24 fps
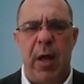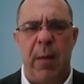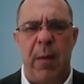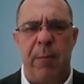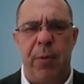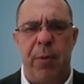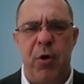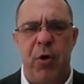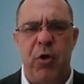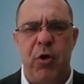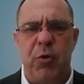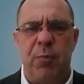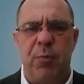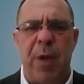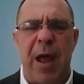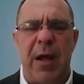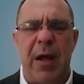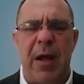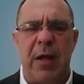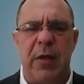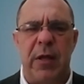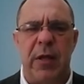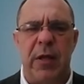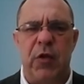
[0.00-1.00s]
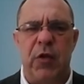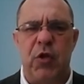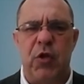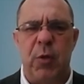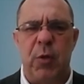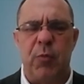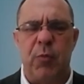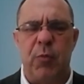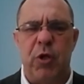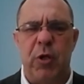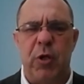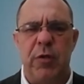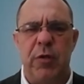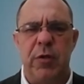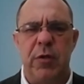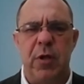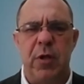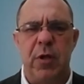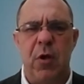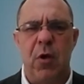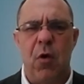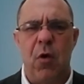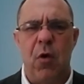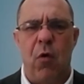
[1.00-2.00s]
push back the Egyptians
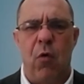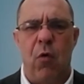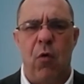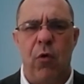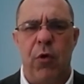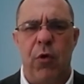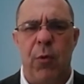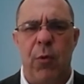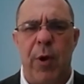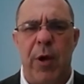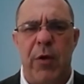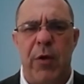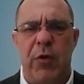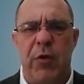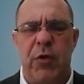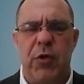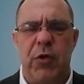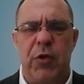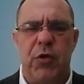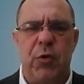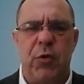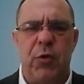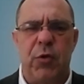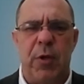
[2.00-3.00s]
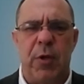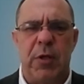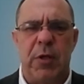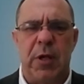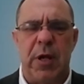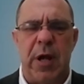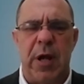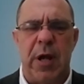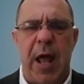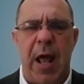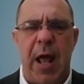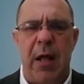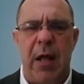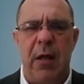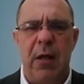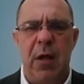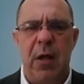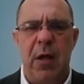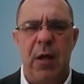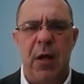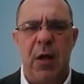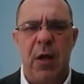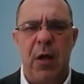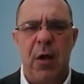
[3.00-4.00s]
all the way to the Suez Canal.
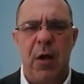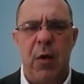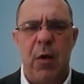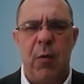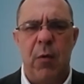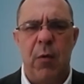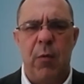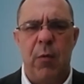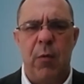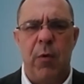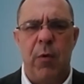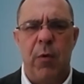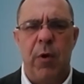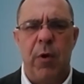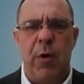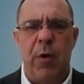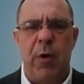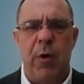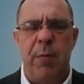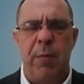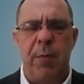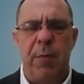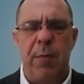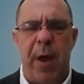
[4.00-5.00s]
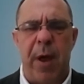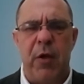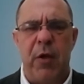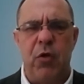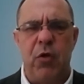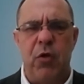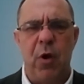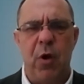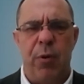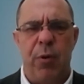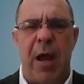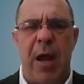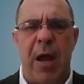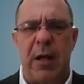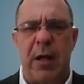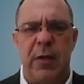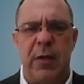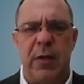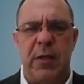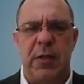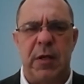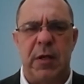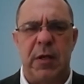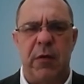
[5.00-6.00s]
We'd managed to push back the
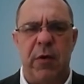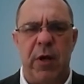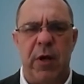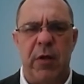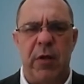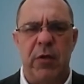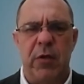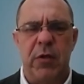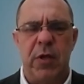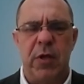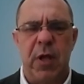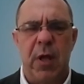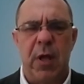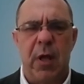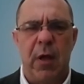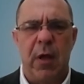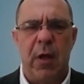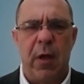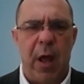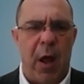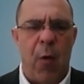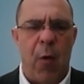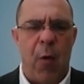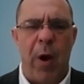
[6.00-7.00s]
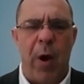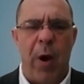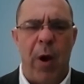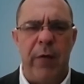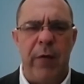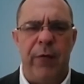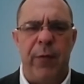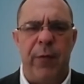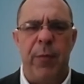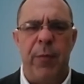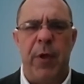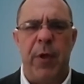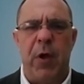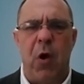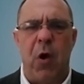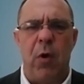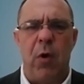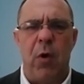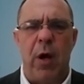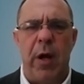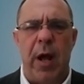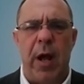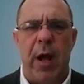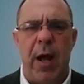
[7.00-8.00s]
Syrians away from the
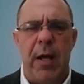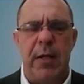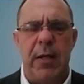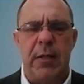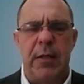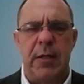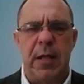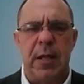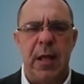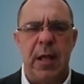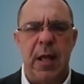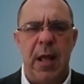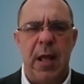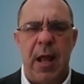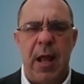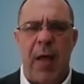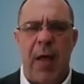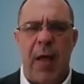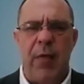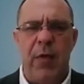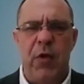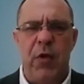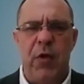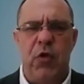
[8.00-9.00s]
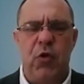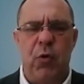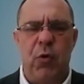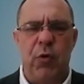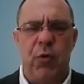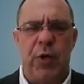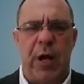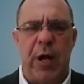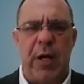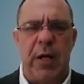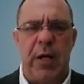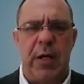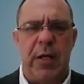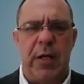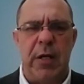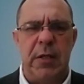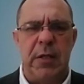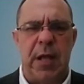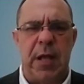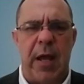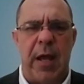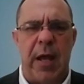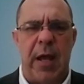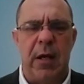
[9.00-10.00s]
Golan Heights. And the Jordanians
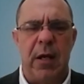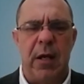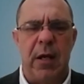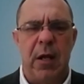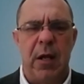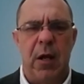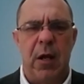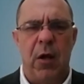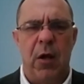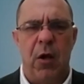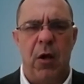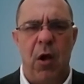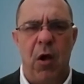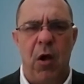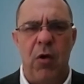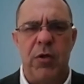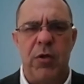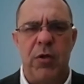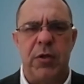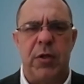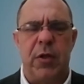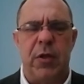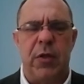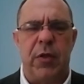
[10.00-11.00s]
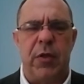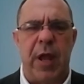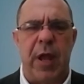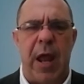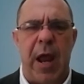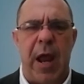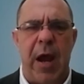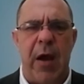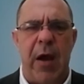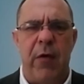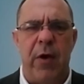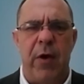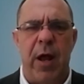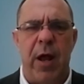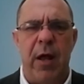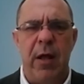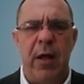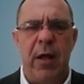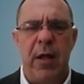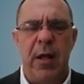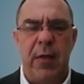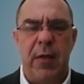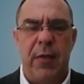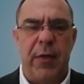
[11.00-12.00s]
had lost the area
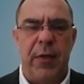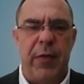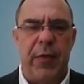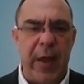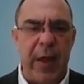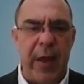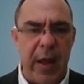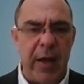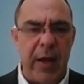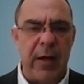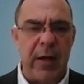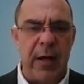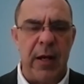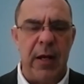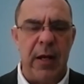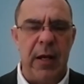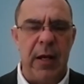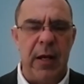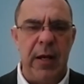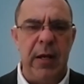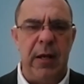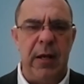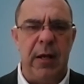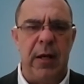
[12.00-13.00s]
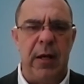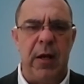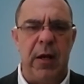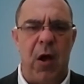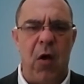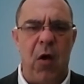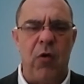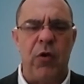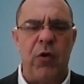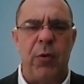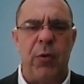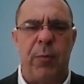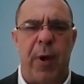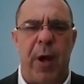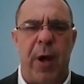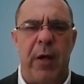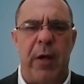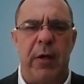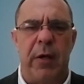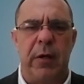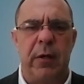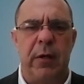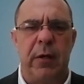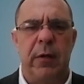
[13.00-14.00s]
that they had illegally occupied,
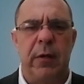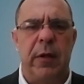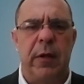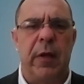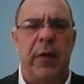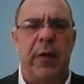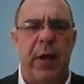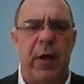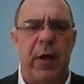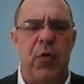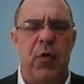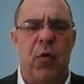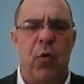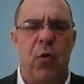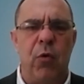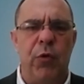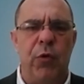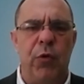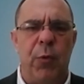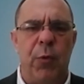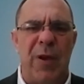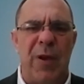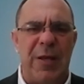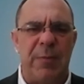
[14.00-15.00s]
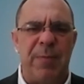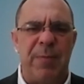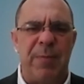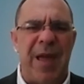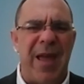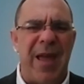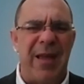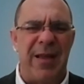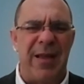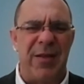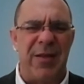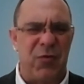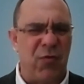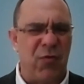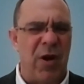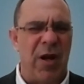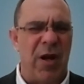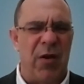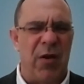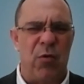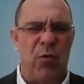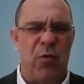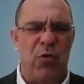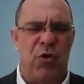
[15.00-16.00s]
that they'd called the West Bank. It's really
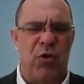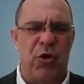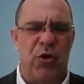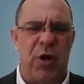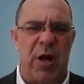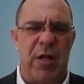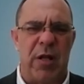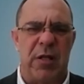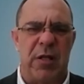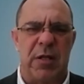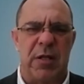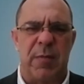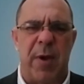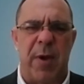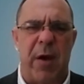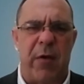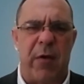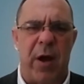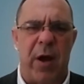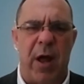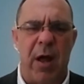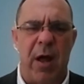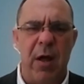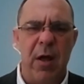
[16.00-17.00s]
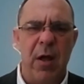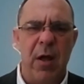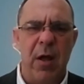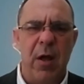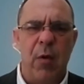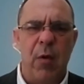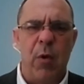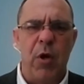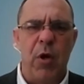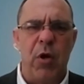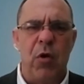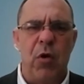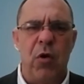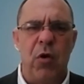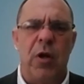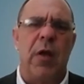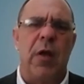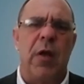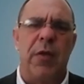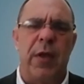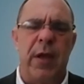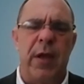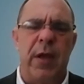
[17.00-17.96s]
called Judea and Samaria. When you look at